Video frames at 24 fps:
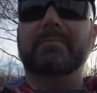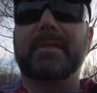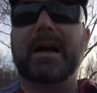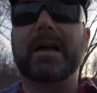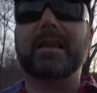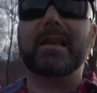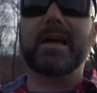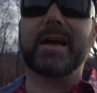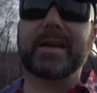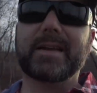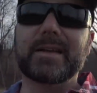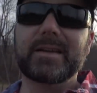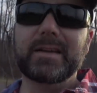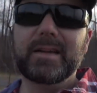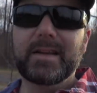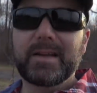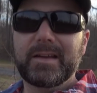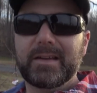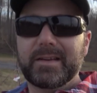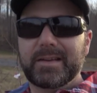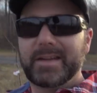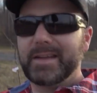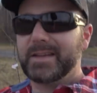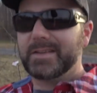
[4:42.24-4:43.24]
I like it.
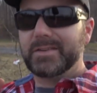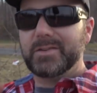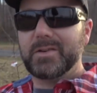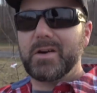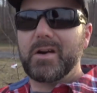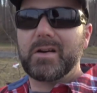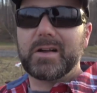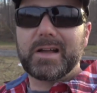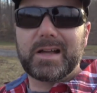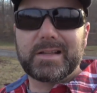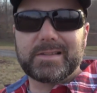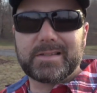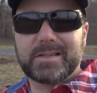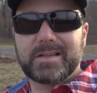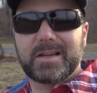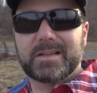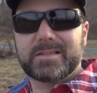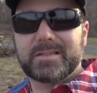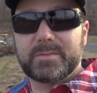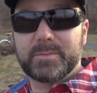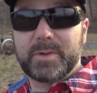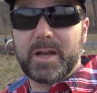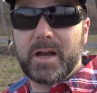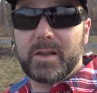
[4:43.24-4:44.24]
You can do all kinds of
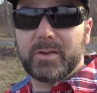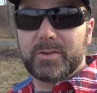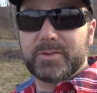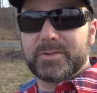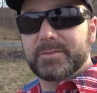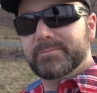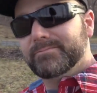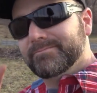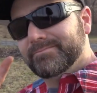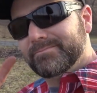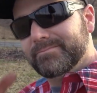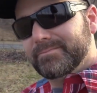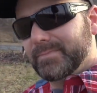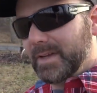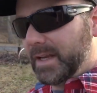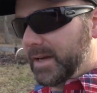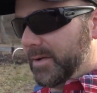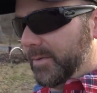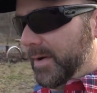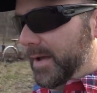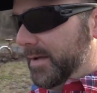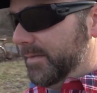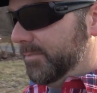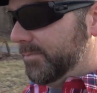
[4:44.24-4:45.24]
custom colors.
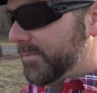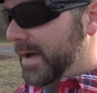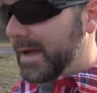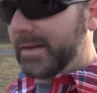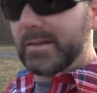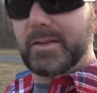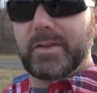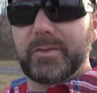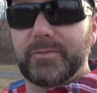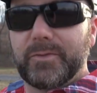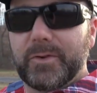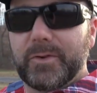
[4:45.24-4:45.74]
Anyway, back to the